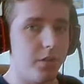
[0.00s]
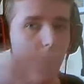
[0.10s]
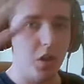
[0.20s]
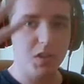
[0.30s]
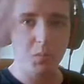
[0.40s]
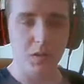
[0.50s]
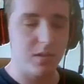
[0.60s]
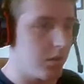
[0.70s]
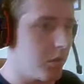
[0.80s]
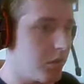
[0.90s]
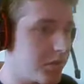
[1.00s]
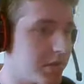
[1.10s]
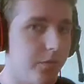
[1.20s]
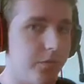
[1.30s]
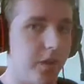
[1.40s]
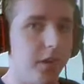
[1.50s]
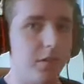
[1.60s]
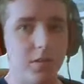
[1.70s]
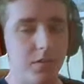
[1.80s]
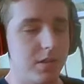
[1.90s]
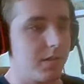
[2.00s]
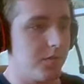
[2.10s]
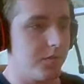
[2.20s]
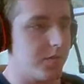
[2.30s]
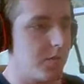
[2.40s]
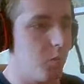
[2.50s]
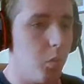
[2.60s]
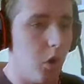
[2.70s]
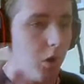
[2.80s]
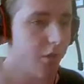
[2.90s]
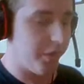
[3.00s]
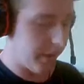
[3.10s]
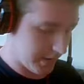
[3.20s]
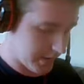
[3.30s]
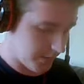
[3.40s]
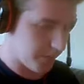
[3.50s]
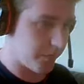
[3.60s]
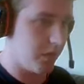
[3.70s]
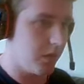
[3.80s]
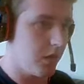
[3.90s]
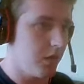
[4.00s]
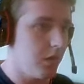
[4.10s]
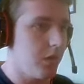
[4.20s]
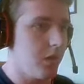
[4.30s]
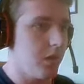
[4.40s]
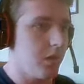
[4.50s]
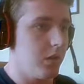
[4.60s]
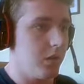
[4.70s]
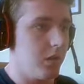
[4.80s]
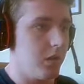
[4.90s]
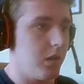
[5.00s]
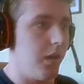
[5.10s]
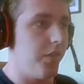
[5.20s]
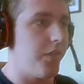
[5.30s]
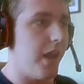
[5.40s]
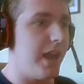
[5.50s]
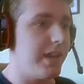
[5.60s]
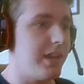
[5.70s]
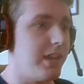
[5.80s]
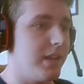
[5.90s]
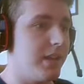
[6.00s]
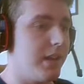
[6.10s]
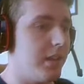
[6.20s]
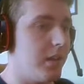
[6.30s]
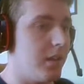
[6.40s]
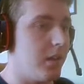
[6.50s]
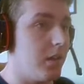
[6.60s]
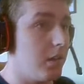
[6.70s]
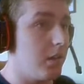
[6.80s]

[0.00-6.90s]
hospital or something. Something to do with some war thing or something. And that... One minute to go.